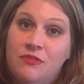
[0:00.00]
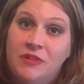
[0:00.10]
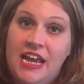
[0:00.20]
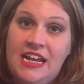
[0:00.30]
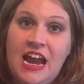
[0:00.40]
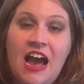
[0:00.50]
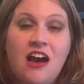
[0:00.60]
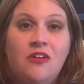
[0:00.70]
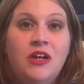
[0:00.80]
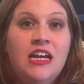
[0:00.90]
from Kate
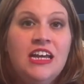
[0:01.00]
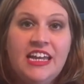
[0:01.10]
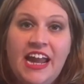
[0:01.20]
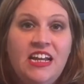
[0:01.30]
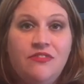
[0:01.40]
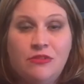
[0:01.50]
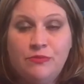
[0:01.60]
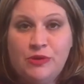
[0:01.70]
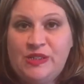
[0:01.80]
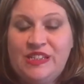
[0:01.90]
Howe, Katie
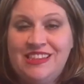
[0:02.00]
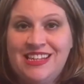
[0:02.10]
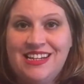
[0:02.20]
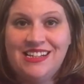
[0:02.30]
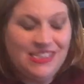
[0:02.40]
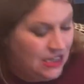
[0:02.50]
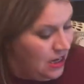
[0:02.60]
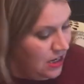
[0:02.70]
from Books and Things,